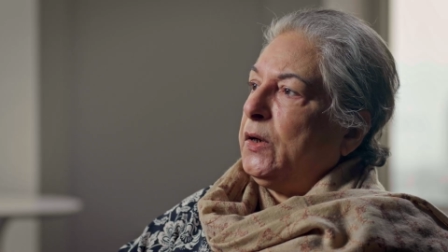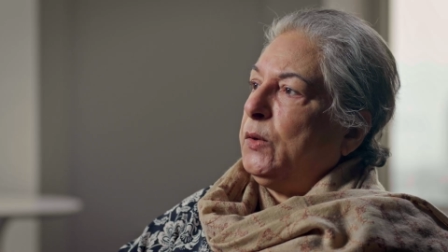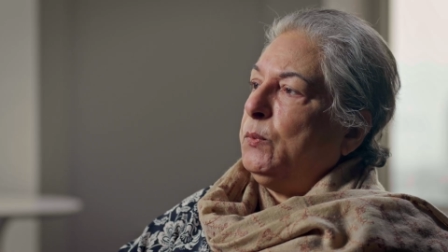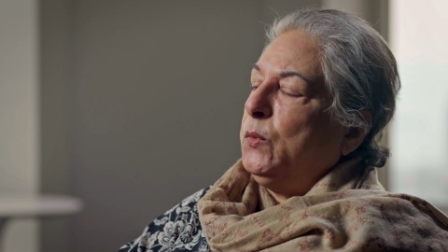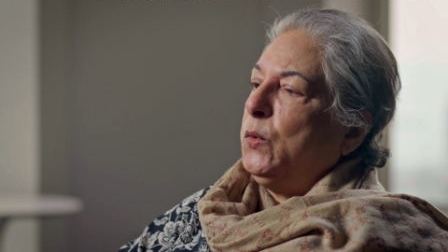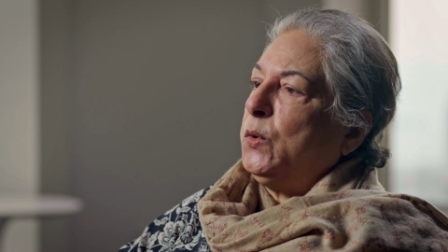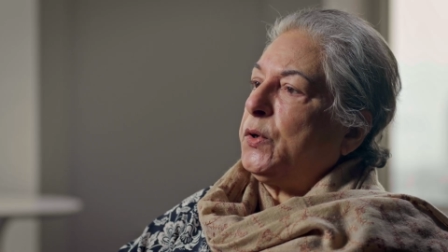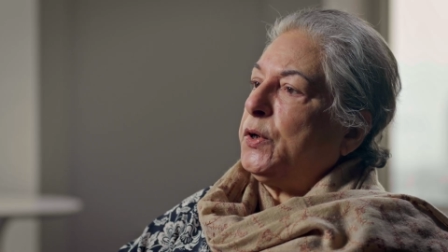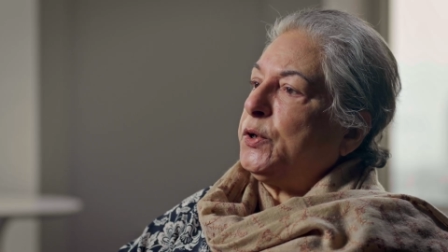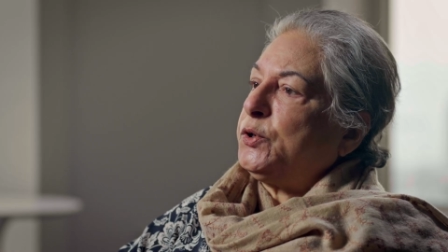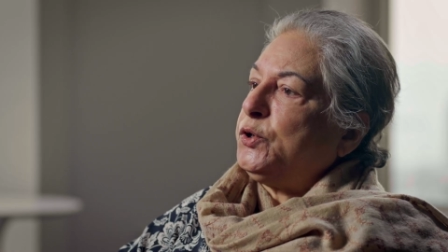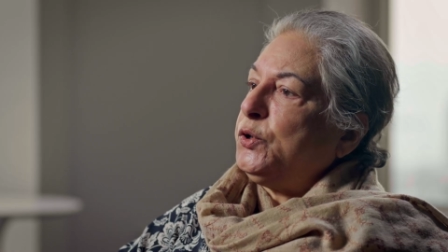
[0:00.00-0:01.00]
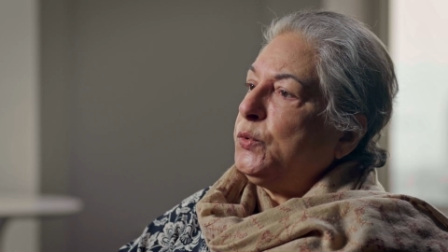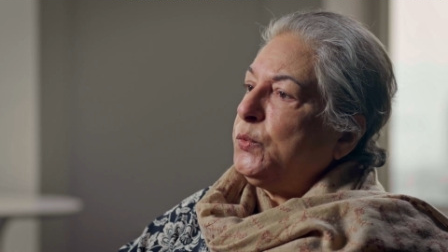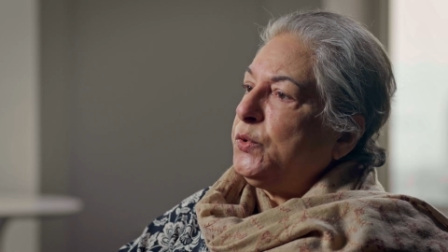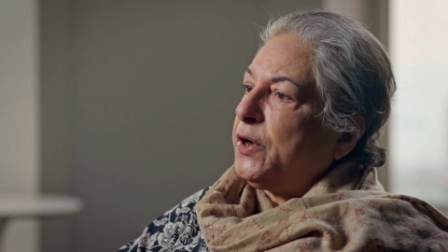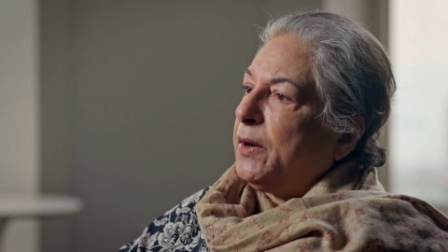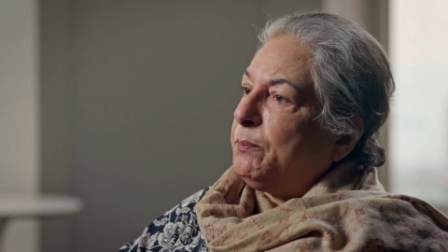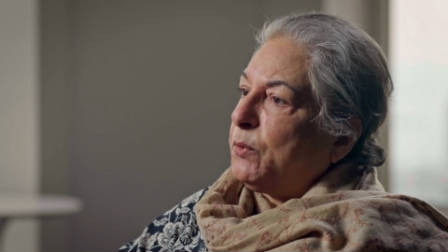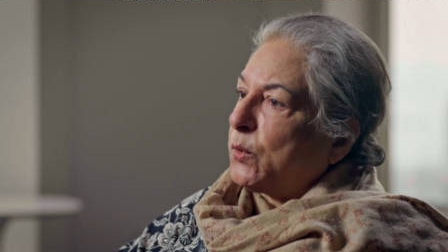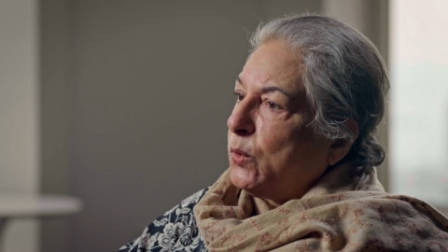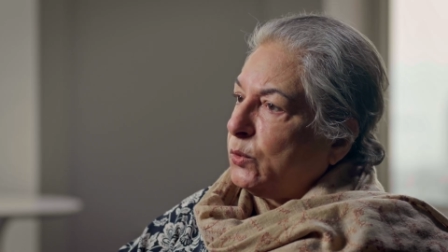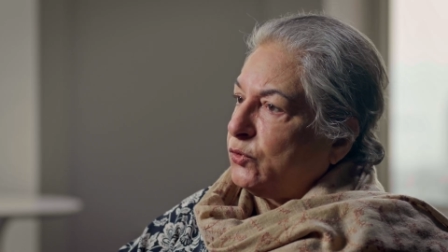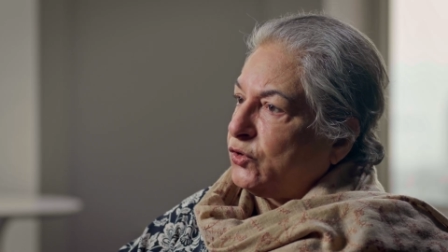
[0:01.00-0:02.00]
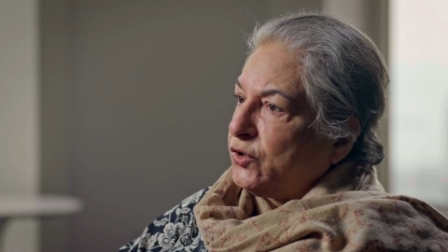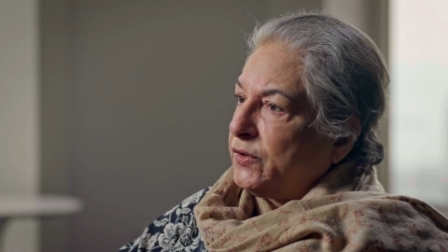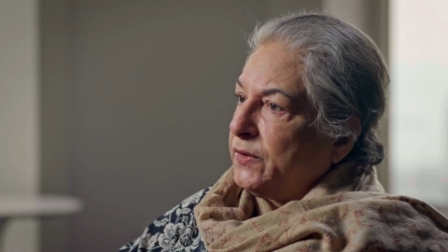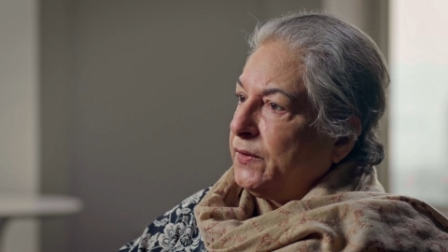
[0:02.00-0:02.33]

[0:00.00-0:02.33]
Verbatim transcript: a more attuned approach